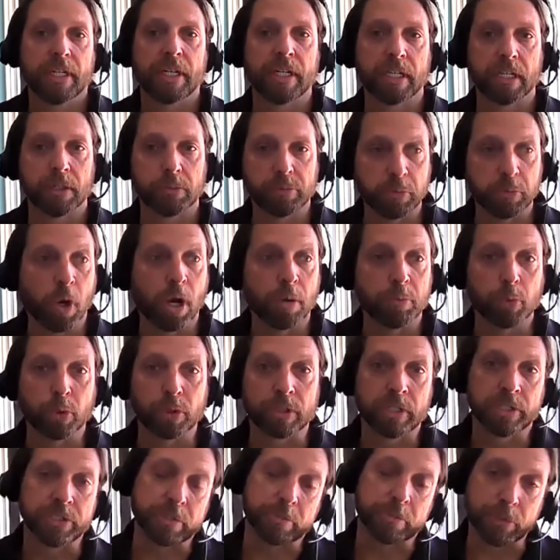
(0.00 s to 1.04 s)
We want more
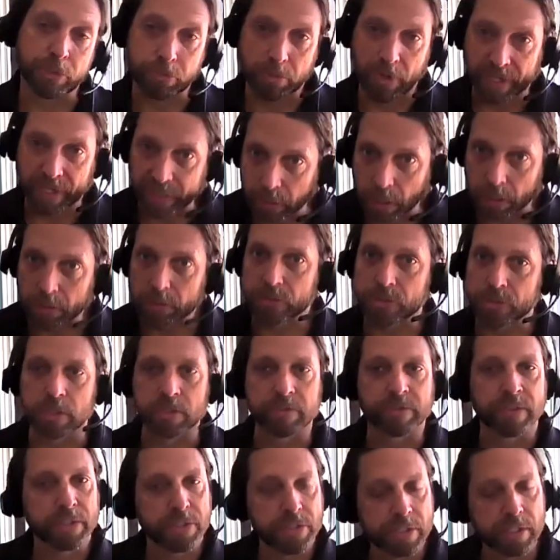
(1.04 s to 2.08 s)
customers riding our
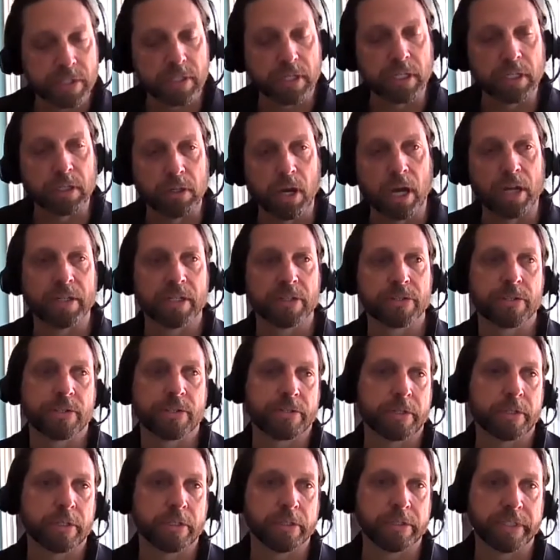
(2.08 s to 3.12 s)
service and not
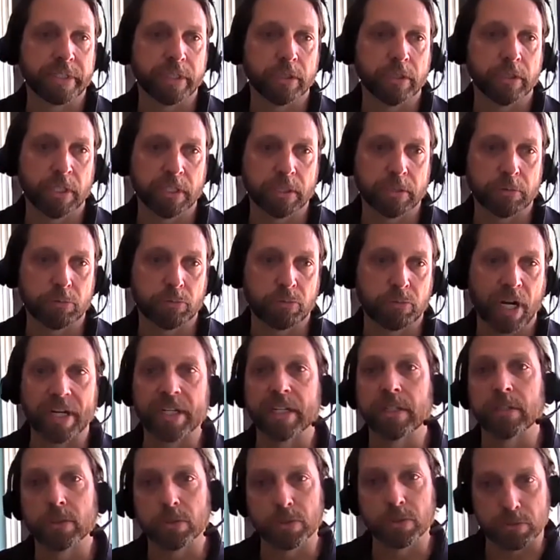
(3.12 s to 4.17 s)
necessarily
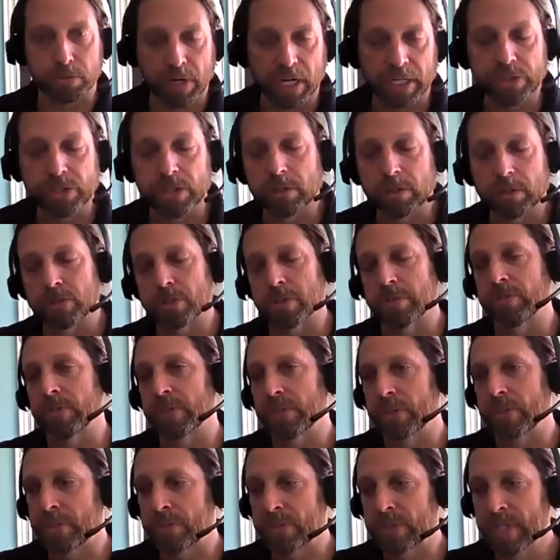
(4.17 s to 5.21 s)
riding those rideshare
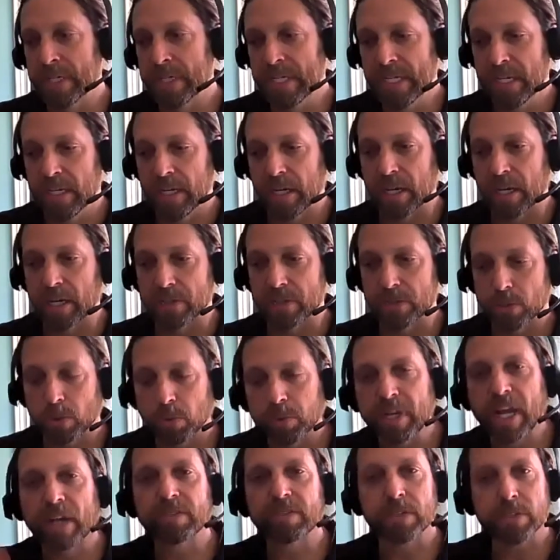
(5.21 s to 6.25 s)
services. So
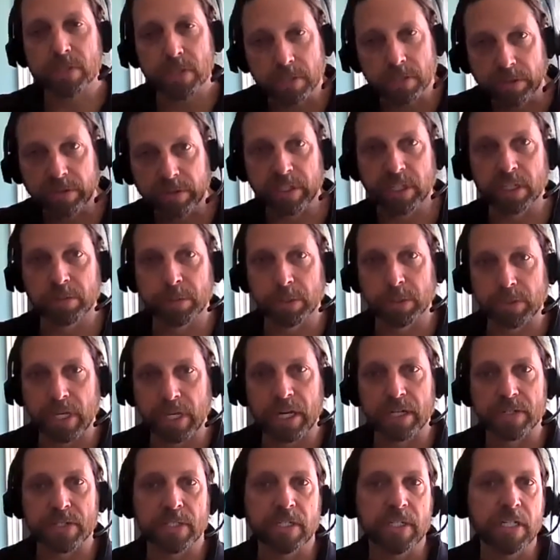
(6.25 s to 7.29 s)
we have to start to think about
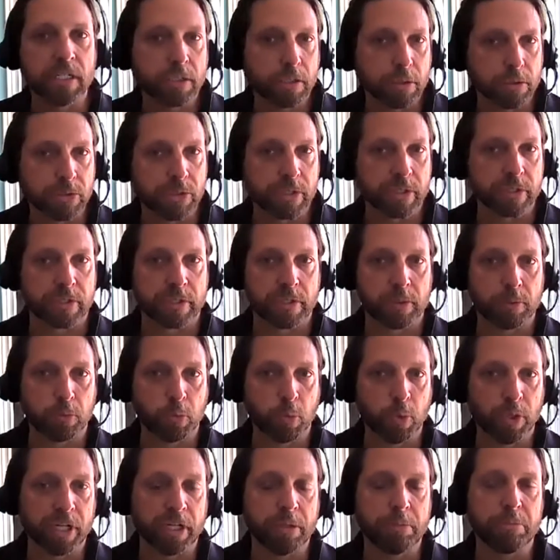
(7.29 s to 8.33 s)
that as an ecosystem,
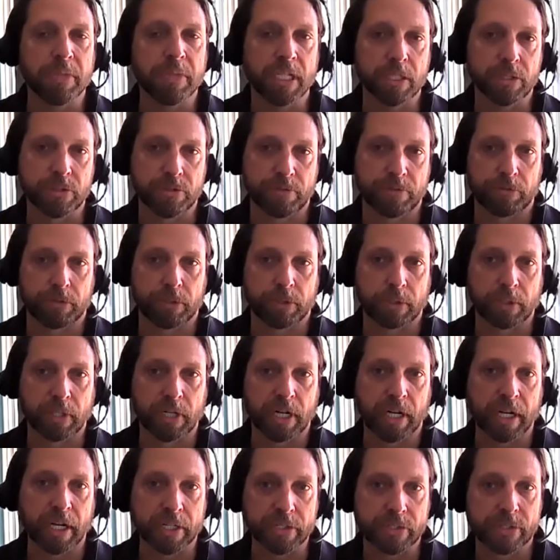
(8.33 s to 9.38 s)
what it means for
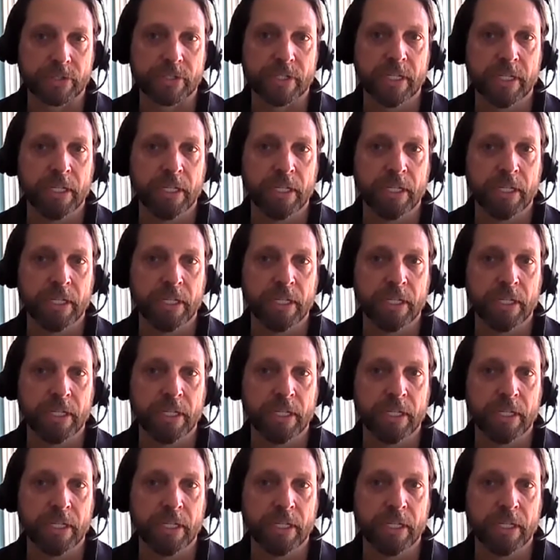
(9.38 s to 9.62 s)
us